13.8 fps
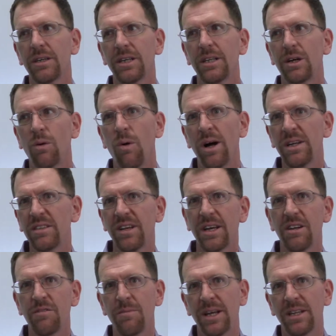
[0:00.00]
In the
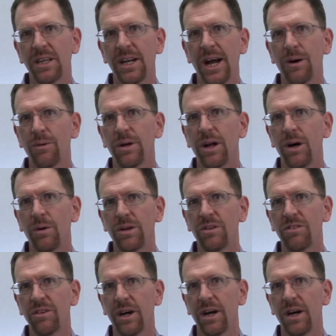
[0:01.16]
quantitative method, I would always,